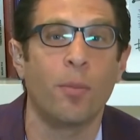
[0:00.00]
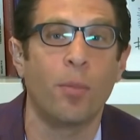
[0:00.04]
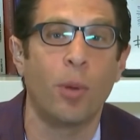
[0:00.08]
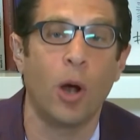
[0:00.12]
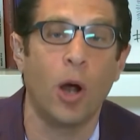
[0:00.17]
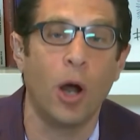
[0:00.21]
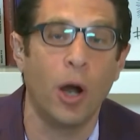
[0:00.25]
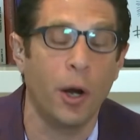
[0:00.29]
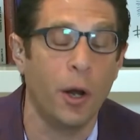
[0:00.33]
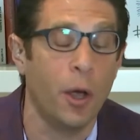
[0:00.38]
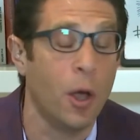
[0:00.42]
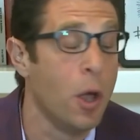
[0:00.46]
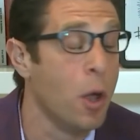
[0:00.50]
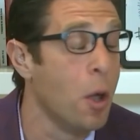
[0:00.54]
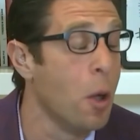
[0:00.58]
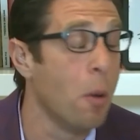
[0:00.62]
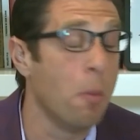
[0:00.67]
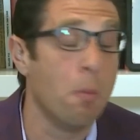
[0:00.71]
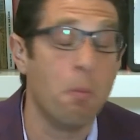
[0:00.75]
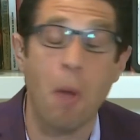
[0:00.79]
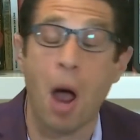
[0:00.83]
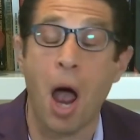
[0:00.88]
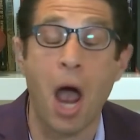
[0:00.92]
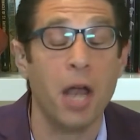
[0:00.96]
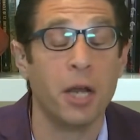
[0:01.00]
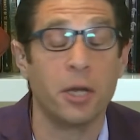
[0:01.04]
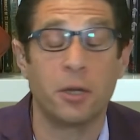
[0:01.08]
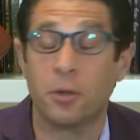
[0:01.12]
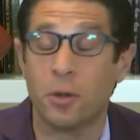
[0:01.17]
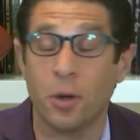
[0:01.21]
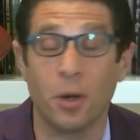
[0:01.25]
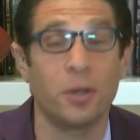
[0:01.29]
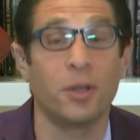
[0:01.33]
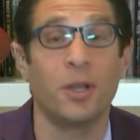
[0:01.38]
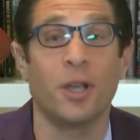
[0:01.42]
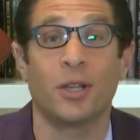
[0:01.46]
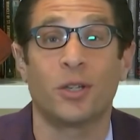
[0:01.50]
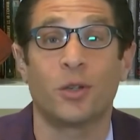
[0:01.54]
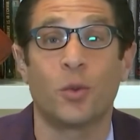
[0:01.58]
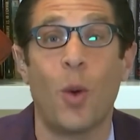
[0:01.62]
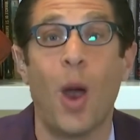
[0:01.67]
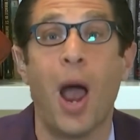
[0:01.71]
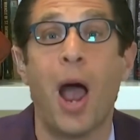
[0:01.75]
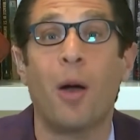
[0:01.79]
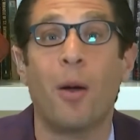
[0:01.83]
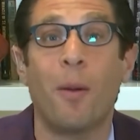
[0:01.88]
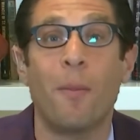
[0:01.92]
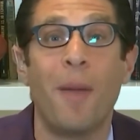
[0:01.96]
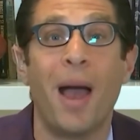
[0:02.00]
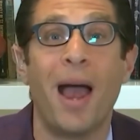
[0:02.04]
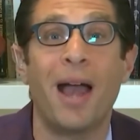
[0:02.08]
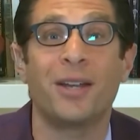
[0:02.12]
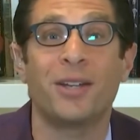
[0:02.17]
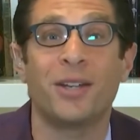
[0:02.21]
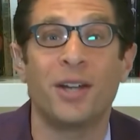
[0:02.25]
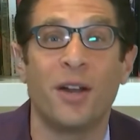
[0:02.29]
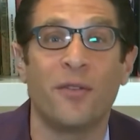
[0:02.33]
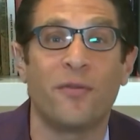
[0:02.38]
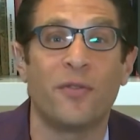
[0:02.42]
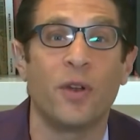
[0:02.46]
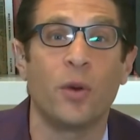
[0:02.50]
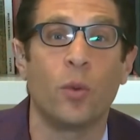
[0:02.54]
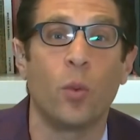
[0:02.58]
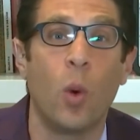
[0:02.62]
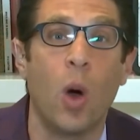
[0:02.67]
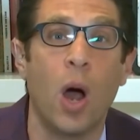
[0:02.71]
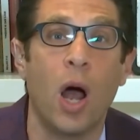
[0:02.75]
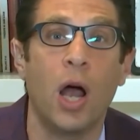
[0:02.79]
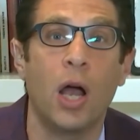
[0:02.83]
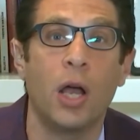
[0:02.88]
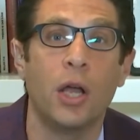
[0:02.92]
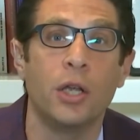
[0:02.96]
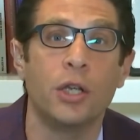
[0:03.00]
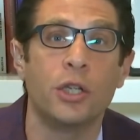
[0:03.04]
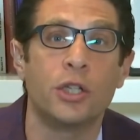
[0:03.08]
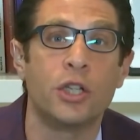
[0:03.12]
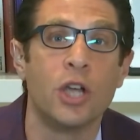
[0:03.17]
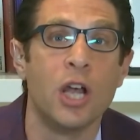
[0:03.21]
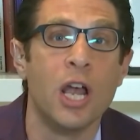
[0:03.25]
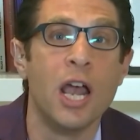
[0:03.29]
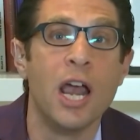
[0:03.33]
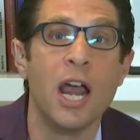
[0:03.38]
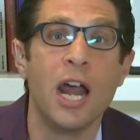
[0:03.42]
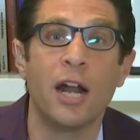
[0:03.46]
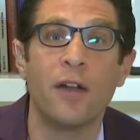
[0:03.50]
but my goodness, wow, imagine if he was.